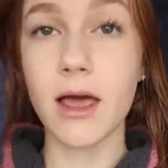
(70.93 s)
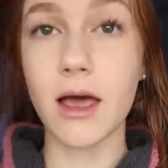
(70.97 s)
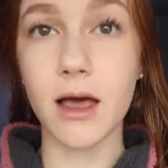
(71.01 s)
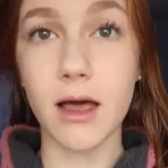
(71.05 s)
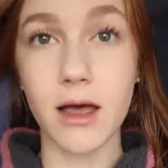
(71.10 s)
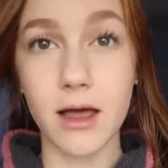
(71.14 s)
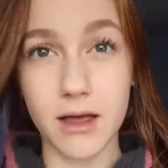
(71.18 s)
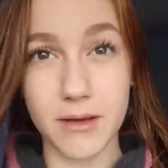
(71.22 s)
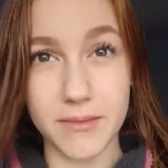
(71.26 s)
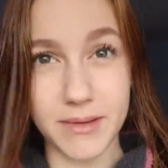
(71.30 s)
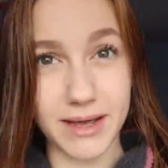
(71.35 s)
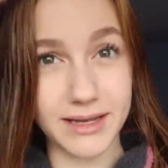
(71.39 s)

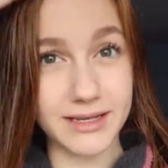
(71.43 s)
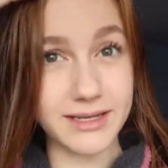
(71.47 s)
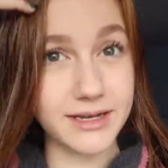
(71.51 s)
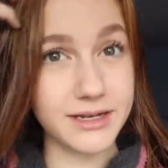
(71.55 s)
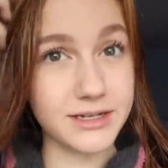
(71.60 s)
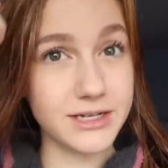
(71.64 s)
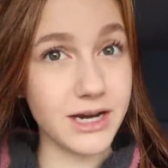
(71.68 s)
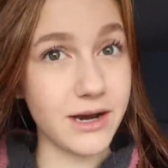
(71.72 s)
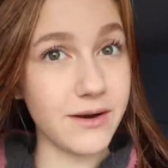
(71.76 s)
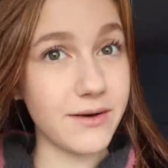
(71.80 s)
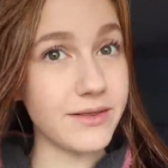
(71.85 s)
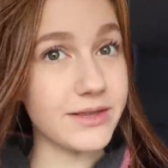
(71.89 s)
I took a
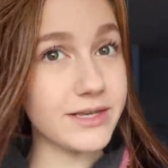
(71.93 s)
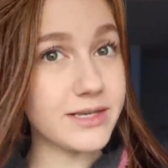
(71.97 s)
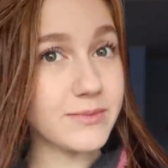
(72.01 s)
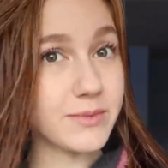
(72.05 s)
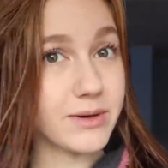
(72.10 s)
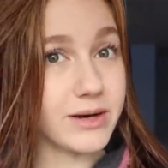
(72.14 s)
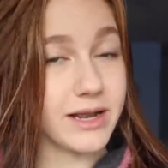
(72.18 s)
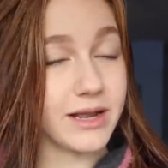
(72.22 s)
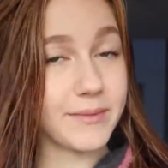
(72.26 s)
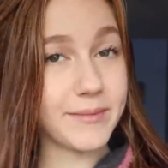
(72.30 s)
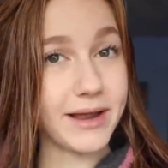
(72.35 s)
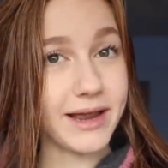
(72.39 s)
shower this
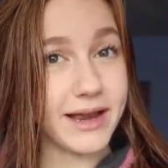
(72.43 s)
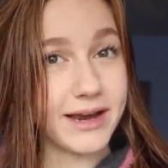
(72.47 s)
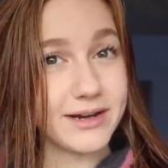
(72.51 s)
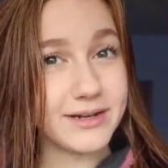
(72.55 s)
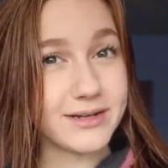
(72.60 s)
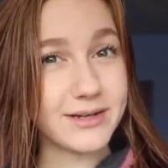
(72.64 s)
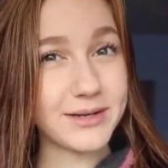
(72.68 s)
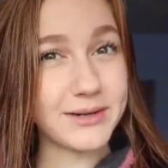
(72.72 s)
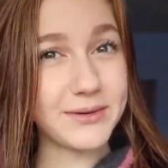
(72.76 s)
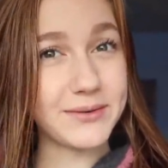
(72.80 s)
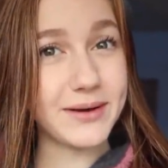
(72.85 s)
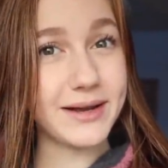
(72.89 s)
morning. My
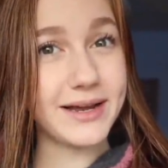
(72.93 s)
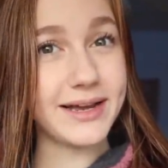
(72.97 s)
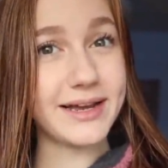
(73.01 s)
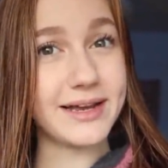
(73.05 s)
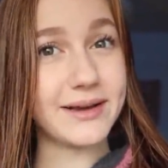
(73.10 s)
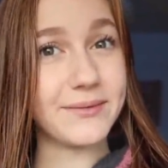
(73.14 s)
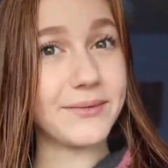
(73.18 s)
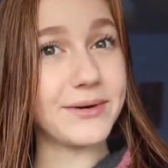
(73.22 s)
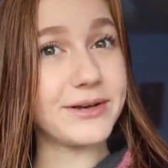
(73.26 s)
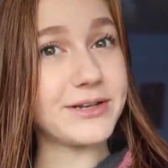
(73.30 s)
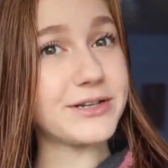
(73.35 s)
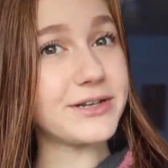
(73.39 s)
hair's all
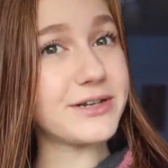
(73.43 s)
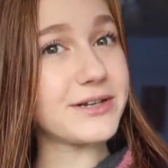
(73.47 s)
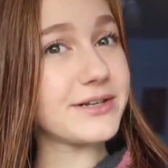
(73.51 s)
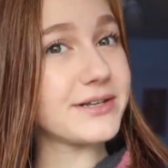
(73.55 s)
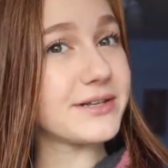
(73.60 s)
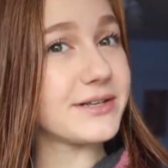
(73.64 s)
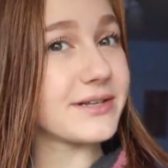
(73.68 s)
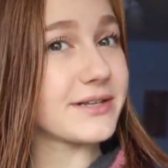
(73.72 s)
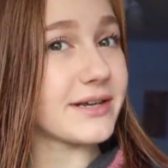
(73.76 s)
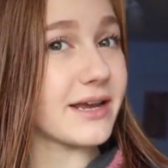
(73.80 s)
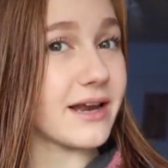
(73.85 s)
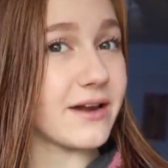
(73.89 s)
wet, which
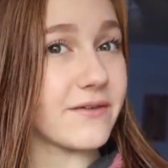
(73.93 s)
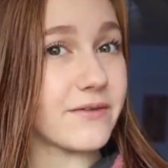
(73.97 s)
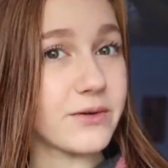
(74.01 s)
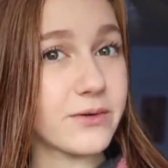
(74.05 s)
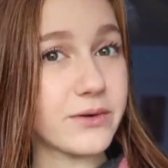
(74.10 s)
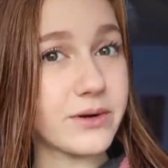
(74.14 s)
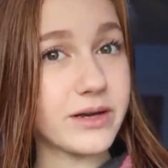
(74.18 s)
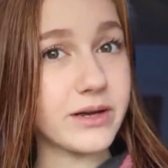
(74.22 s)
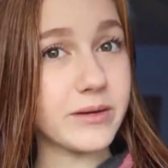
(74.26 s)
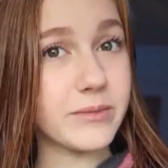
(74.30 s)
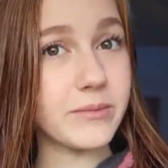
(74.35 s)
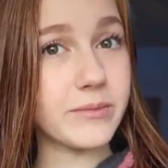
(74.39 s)
is kind of
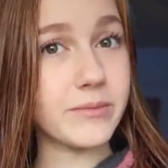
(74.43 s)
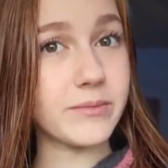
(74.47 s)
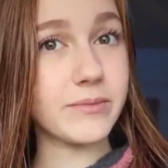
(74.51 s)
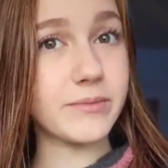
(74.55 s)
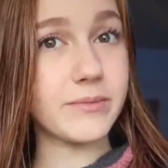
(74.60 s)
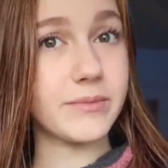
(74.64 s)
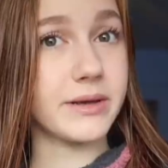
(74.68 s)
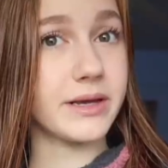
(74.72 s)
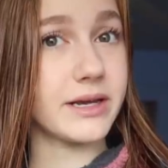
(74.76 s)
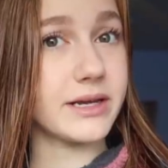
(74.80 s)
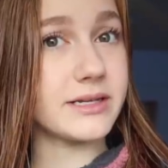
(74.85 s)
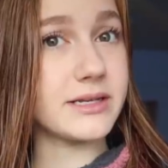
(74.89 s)
annoying
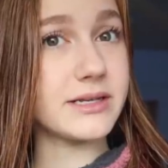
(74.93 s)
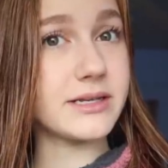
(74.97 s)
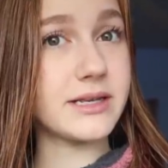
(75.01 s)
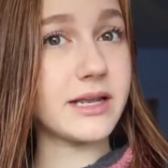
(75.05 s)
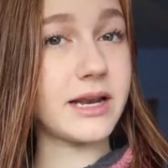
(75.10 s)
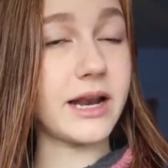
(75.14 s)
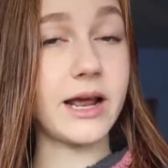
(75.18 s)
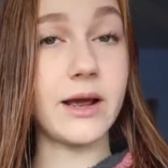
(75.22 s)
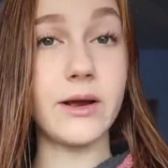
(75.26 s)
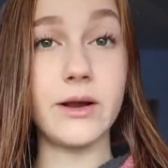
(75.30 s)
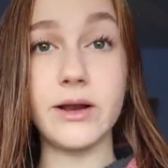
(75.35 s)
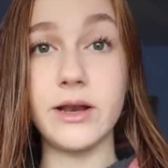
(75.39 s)
because
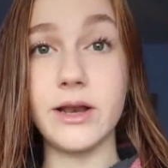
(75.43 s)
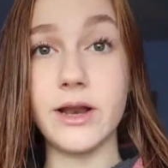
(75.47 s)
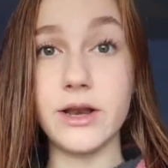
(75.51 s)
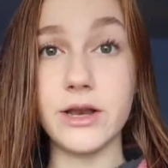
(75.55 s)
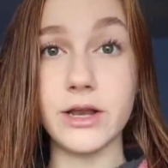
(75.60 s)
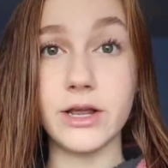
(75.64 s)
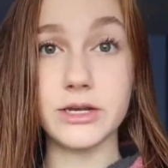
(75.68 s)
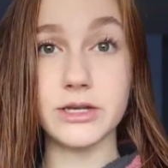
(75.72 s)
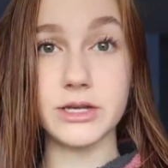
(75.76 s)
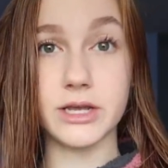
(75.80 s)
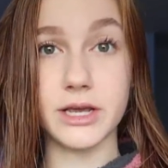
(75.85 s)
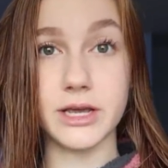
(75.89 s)
then I didn't
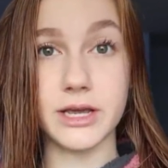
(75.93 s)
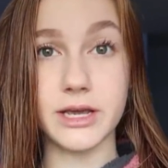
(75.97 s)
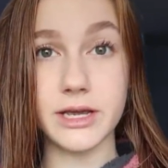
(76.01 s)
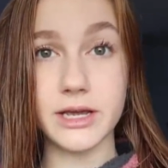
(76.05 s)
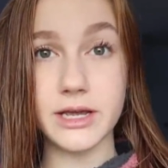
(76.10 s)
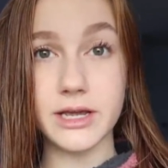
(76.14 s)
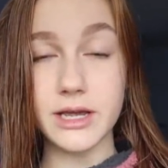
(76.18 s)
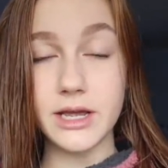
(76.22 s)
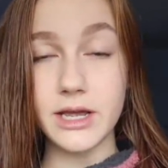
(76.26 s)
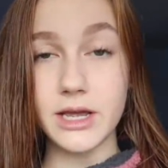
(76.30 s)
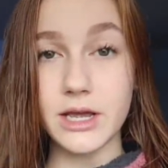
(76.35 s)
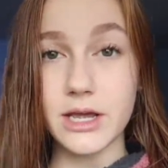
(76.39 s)
get to like
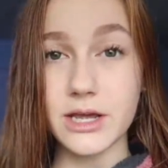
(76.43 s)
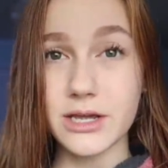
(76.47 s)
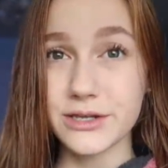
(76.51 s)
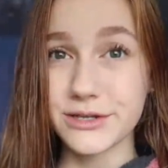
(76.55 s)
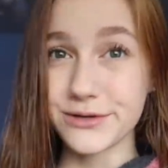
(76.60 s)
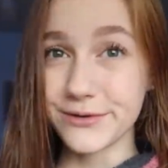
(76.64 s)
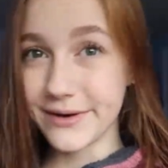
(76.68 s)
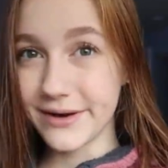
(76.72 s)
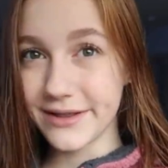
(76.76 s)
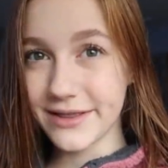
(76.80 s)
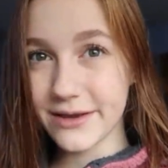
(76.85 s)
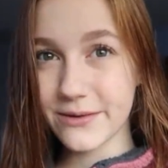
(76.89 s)

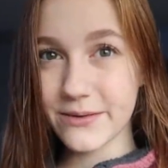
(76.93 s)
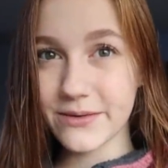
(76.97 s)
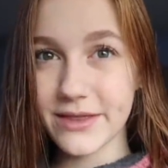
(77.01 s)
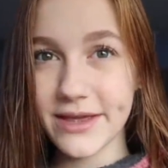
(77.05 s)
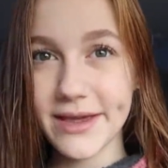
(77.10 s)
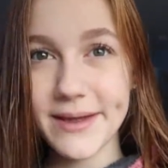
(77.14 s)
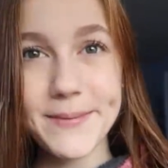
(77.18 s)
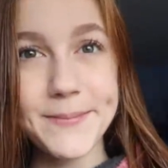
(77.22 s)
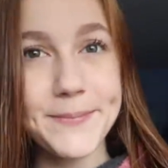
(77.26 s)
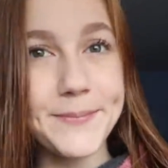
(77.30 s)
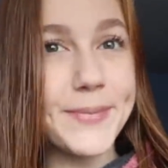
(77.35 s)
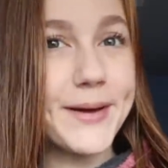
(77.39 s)
do anything with
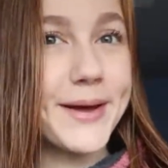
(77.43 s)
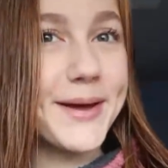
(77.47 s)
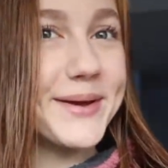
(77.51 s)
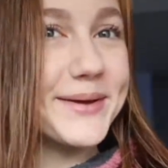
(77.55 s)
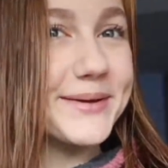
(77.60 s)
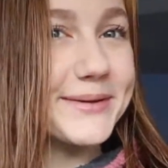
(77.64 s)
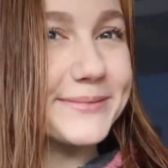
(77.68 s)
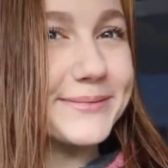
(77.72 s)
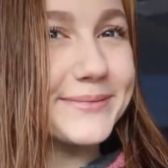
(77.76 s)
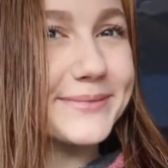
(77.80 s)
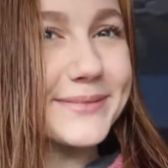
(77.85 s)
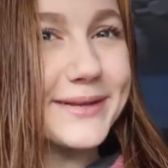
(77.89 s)
it,
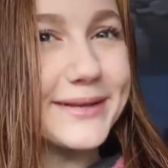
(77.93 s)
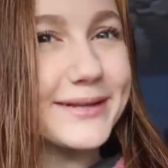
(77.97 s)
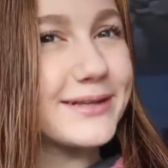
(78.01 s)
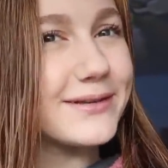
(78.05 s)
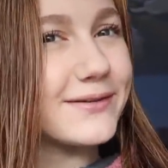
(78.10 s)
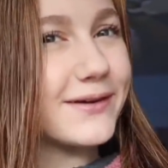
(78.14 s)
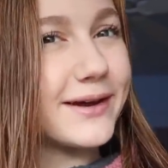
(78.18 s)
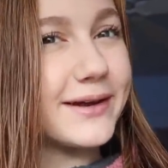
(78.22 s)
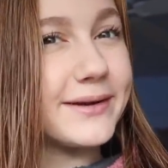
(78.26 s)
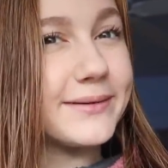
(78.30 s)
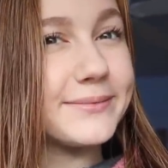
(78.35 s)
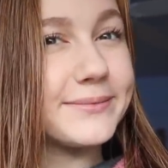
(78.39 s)
but it's
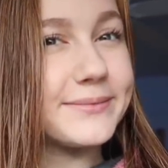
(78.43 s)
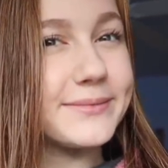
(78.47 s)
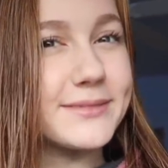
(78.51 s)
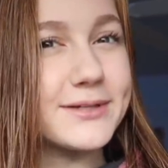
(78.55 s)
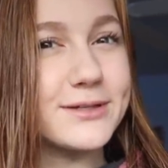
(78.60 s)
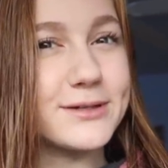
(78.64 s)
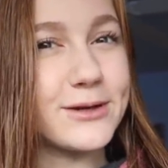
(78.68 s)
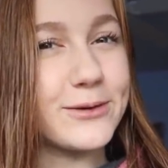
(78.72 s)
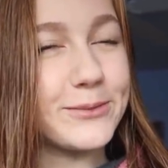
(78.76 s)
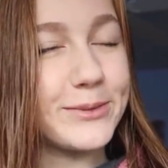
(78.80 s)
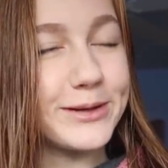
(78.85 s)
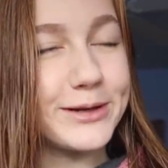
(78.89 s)
fine.
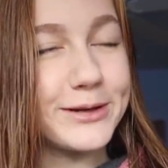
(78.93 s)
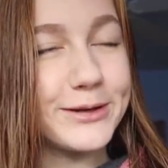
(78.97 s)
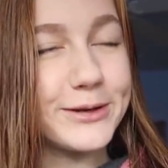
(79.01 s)
It's not a big